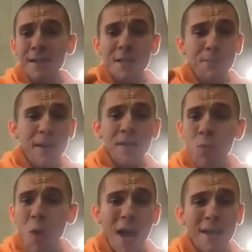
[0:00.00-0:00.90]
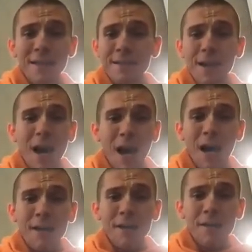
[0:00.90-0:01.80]
He explains why he's
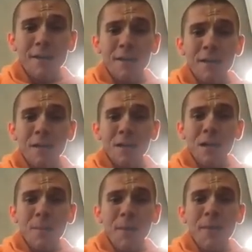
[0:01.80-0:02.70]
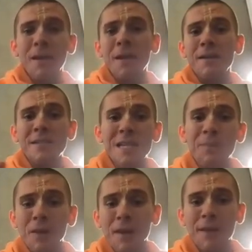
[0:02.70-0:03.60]
God. But then on a
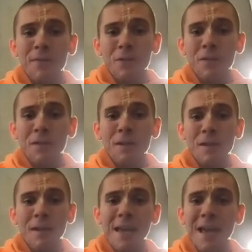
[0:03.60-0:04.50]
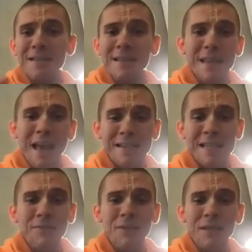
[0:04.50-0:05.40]
deeper level, he has these
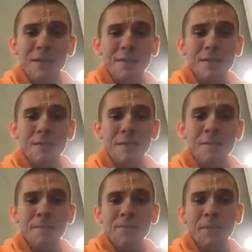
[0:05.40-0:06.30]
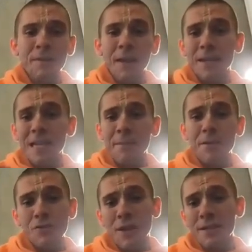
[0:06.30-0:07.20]
activities that he
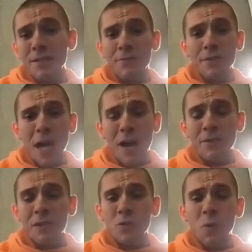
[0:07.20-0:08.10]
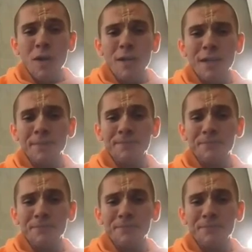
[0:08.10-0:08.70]
demonstrates in Vrindavan and Dwarka.